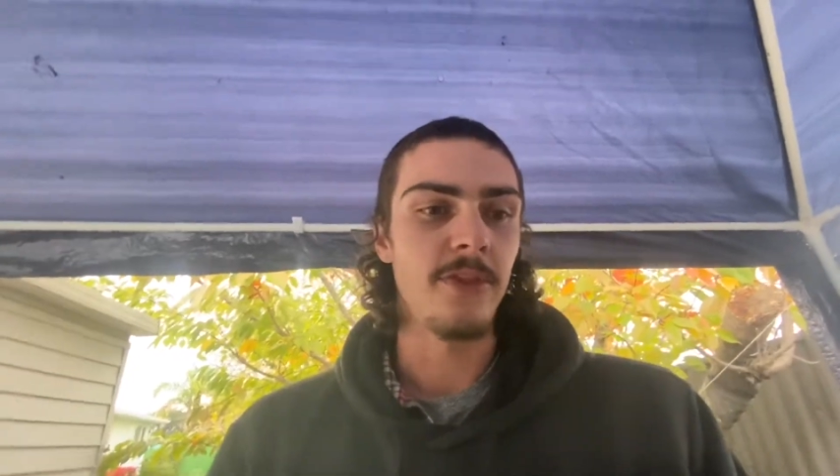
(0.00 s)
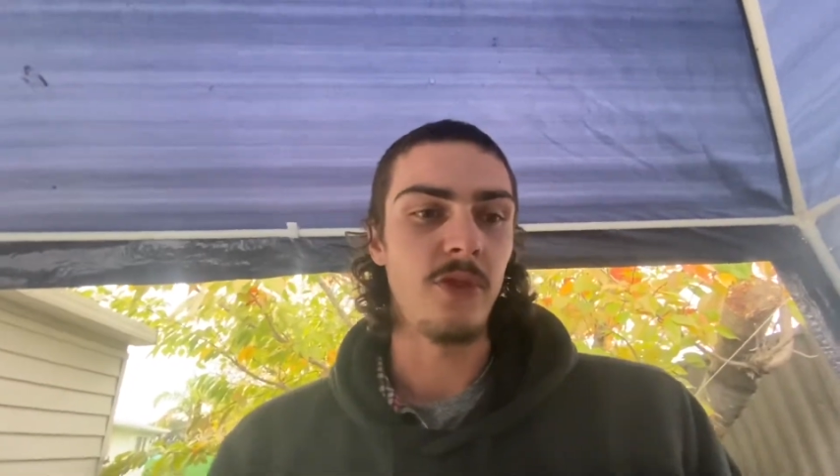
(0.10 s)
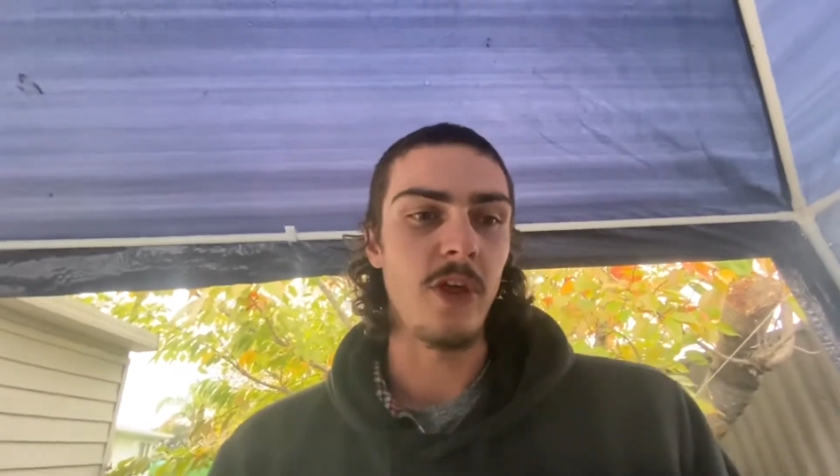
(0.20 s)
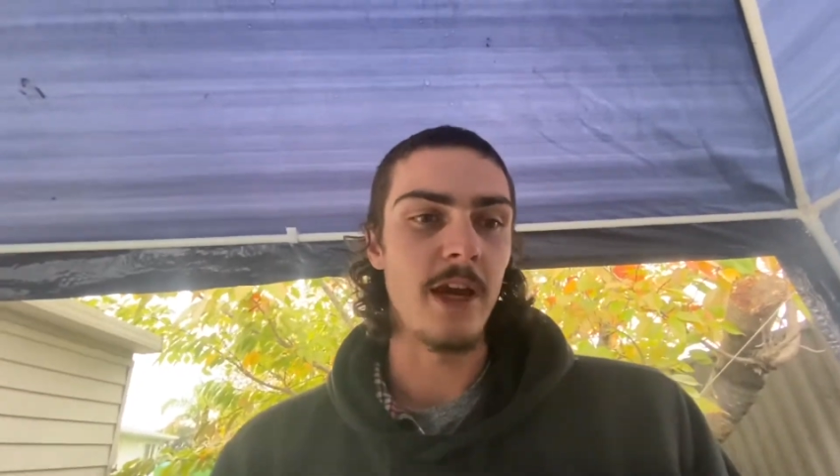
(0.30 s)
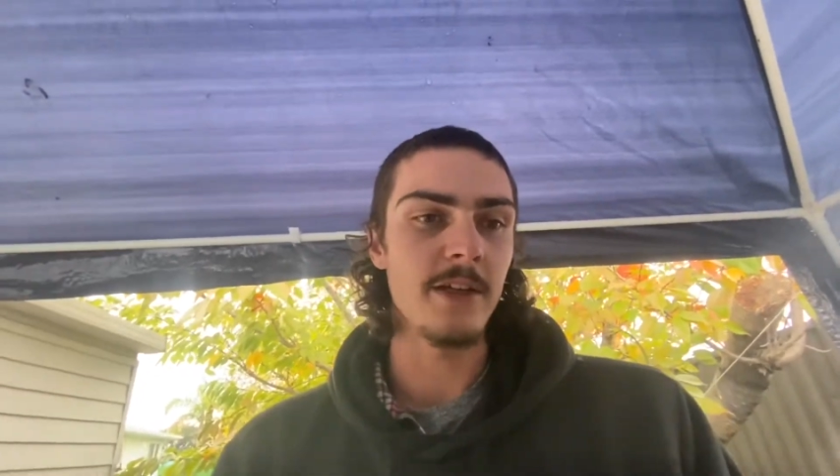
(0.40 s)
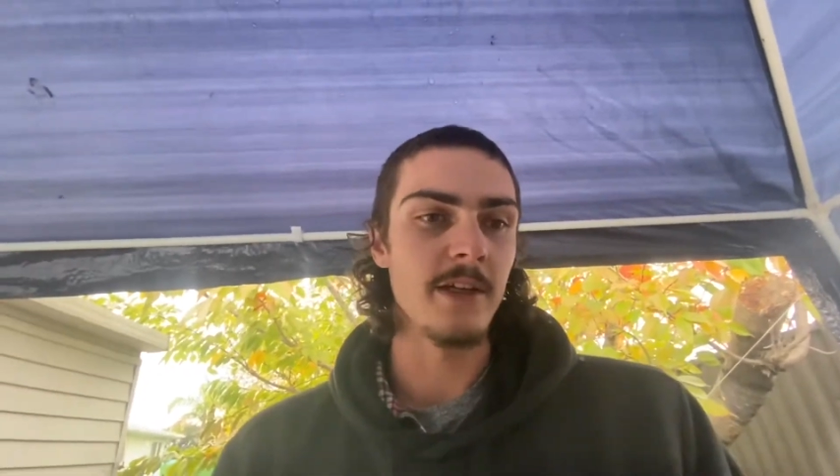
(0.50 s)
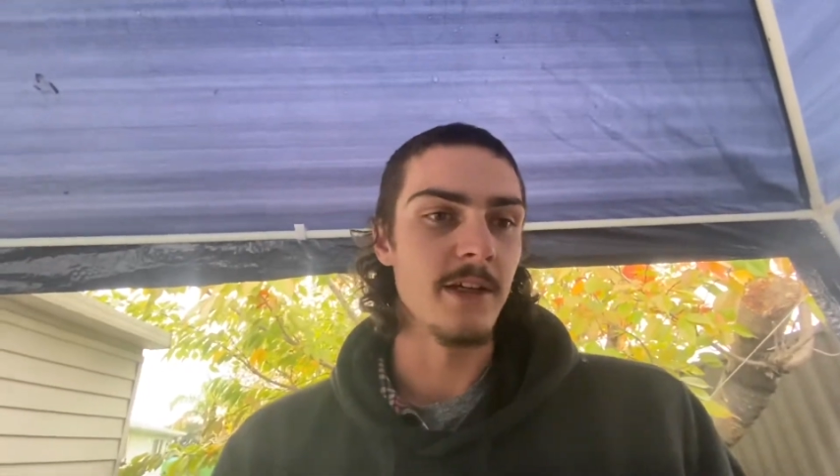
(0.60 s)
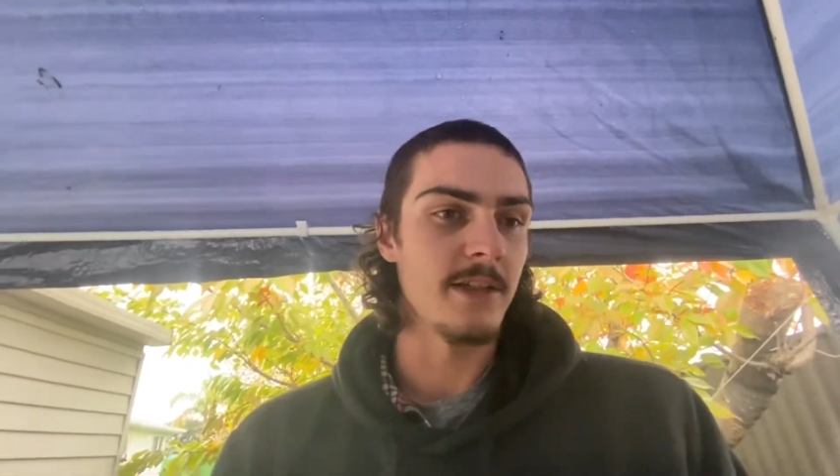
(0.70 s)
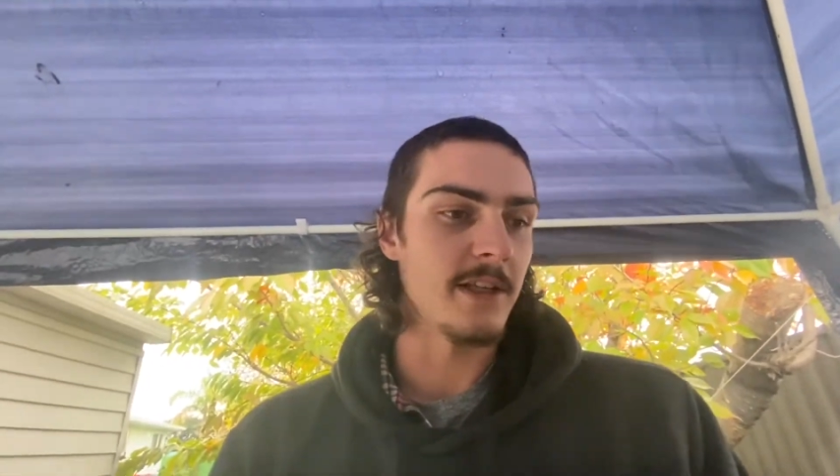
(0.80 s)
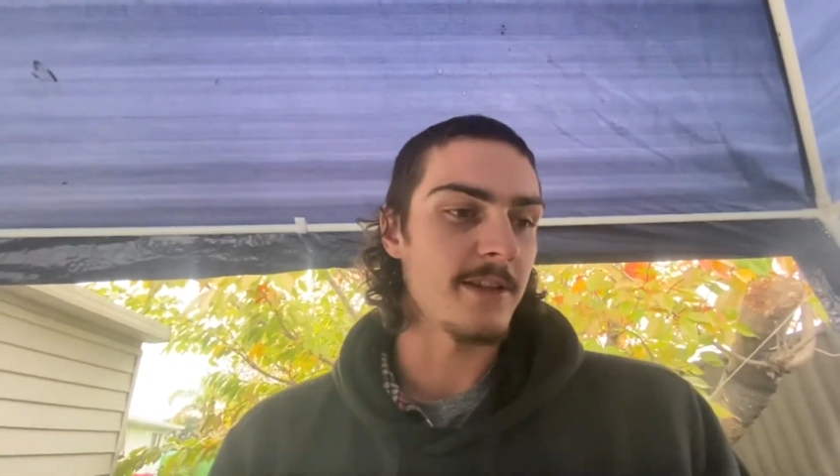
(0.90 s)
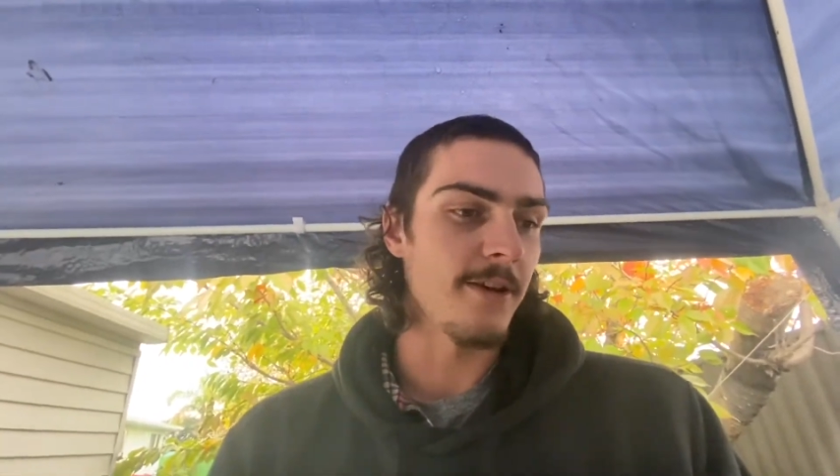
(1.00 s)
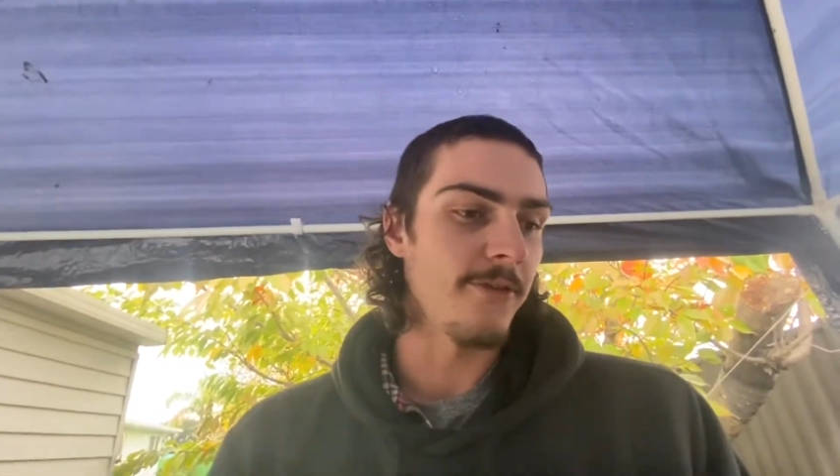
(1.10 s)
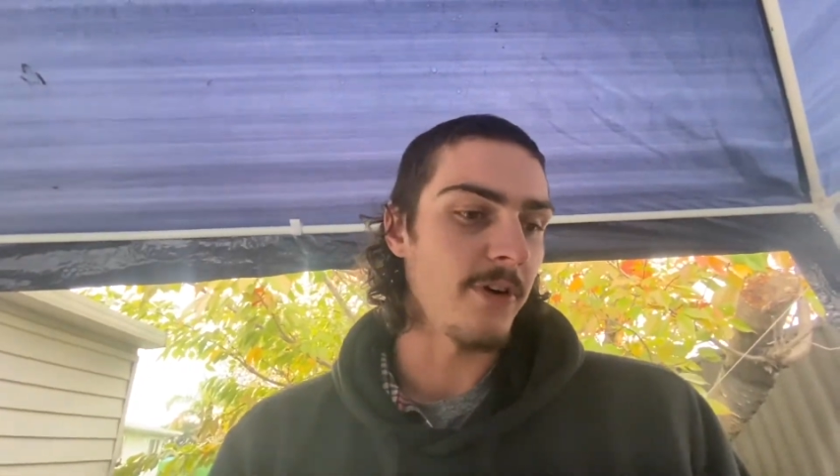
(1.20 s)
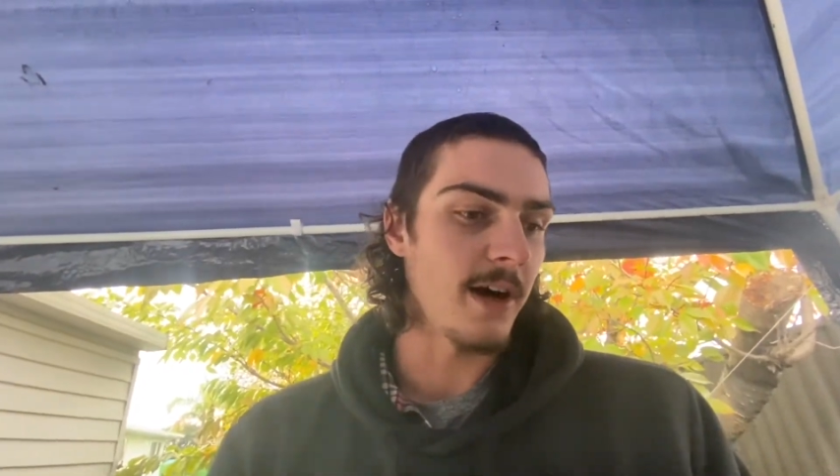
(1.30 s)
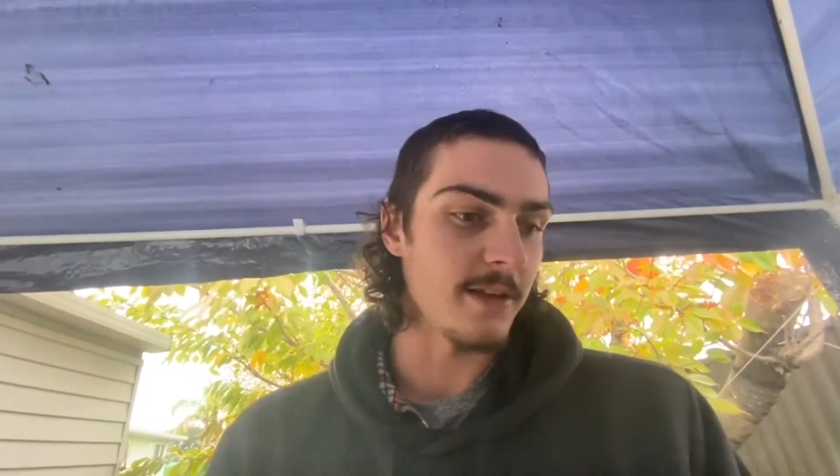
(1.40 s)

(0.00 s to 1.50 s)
that is it so far.